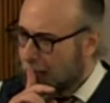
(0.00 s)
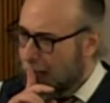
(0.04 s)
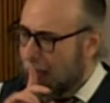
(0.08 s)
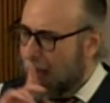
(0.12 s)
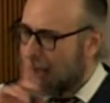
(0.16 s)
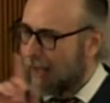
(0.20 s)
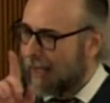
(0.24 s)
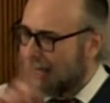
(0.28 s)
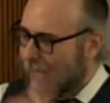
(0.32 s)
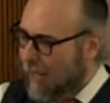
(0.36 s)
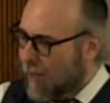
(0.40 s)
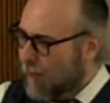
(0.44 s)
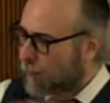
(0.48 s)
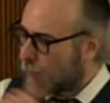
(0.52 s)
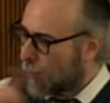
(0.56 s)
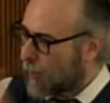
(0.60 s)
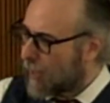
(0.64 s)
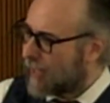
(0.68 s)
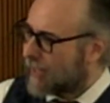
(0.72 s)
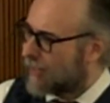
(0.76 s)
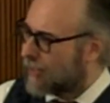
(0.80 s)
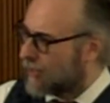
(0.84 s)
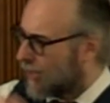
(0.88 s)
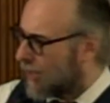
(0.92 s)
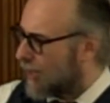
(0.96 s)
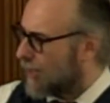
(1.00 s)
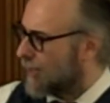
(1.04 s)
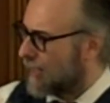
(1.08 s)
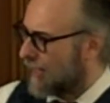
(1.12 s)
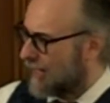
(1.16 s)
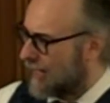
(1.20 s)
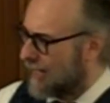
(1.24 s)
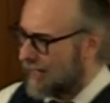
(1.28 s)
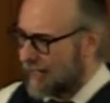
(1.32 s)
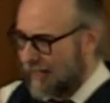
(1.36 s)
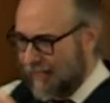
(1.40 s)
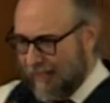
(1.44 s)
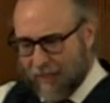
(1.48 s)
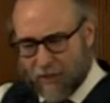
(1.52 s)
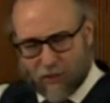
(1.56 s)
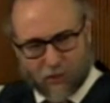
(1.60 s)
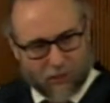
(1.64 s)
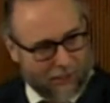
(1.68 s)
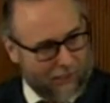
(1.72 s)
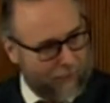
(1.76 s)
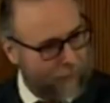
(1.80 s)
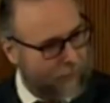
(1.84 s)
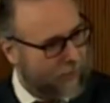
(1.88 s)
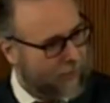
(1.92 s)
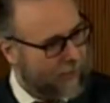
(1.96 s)
If we start in
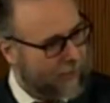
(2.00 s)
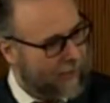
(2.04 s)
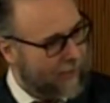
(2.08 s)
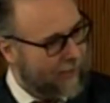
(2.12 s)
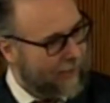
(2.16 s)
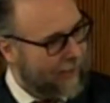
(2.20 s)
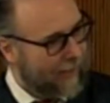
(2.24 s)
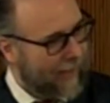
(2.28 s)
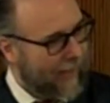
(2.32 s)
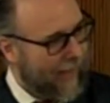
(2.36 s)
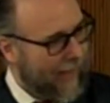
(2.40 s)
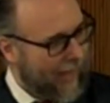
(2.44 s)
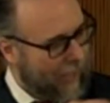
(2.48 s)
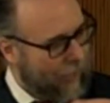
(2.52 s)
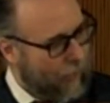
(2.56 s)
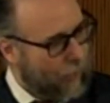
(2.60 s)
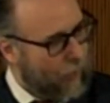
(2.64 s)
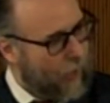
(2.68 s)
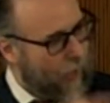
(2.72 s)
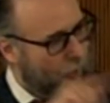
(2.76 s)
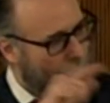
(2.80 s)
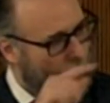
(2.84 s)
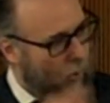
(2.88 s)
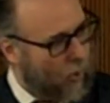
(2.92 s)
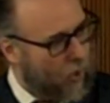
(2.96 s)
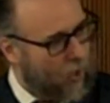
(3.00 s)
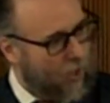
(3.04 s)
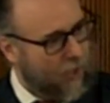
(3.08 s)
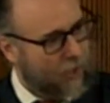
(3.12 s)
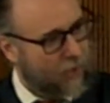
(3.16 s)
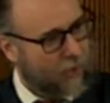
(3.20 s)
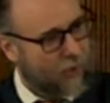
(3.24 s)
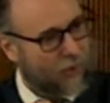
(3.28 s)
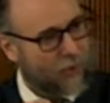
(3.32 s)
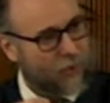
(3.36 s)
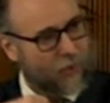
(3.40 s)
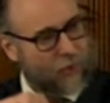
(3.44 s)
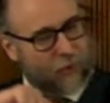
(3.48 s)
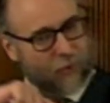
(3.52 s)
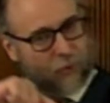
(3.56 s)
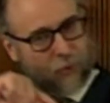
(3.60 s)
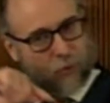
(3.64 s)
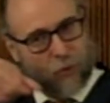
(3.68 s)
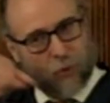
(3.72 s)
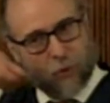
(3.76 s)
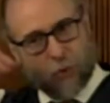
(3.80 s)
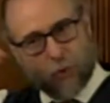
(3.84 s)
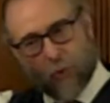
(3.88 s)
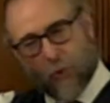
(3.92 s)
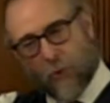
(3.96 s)
Egypt and we walk
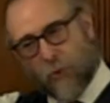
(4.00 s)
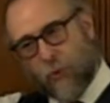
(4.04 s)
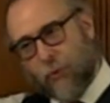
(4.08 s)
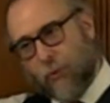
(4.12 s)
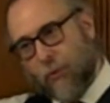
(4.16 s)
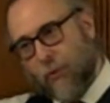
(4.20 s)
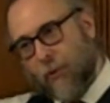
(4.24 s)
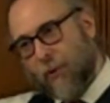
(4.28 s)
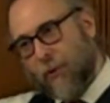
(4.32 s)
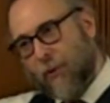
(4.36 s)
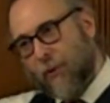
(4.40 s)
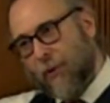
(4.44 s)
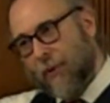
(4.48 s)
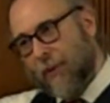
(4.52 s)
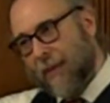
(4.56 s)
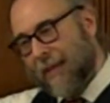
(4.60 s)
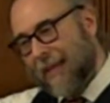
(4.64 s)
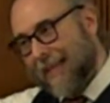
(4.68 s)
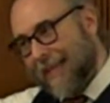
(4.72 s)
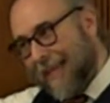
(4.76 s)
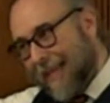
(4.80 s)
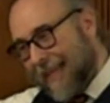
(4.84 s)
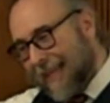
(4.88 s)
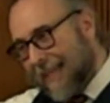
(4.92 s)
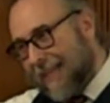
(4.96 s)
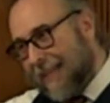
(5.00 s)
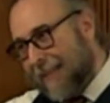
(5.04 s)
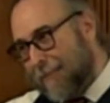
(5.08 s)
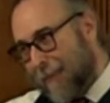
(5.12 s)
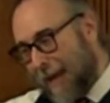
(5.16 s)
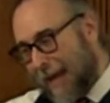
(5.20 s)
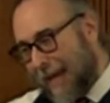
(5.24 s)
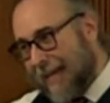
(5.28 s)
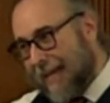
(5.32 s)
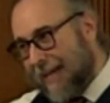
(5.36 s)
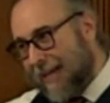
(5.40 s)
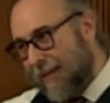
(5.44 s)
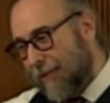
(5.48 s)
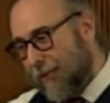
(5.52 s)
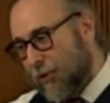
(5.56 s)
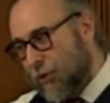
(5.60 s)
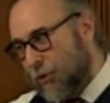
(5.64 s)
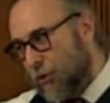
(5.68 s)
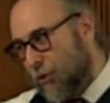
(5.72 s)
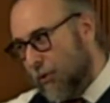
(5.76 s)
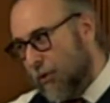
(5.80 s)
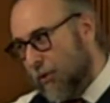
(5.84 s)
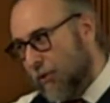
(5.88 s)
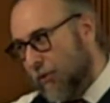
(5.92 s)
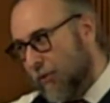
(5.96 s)
to the east bank of the
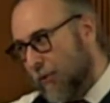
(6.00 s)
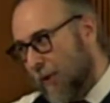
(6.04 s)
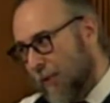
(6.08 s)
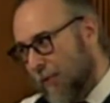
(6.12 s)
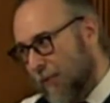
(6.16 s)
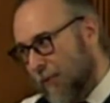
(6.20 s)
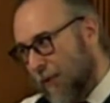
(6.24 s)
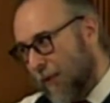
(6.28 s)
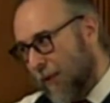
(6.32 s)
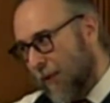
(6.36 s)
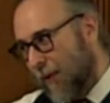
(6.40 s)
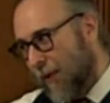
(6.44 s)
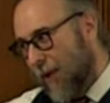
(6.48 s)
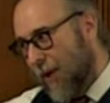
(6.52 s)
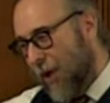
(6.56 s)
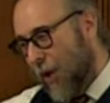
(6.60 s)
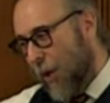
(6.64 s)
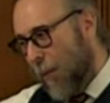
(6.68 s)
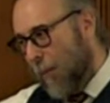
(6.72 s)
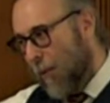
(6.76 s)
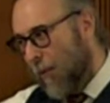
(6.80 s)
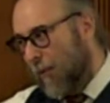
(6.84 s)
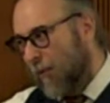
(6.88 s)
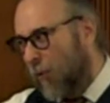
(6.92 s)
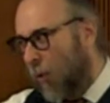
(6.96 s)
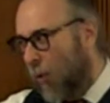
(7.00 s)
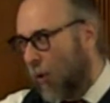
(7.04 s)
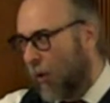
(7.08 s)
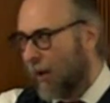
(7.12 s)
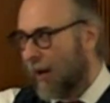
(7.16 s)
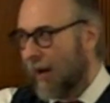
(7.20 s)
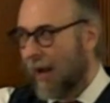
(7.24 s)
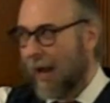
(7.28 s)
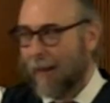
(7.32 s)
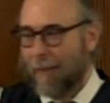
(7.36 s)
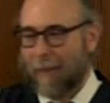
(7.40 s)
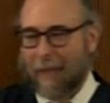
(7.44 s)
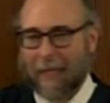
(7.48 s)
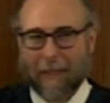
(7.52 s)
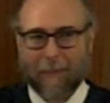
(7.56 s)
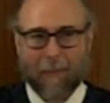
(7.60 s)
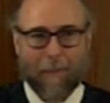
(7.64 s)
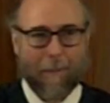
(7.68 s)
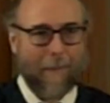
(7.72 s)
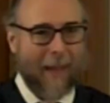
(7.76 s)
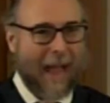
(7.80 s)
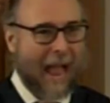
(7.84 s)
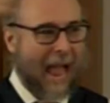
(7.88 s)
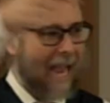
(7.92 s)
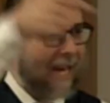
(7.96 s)
Jordan River before coming
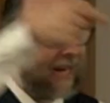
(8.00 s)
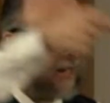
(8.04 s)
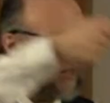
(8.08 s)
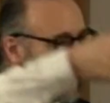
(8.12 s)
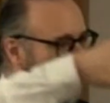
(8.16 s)
back to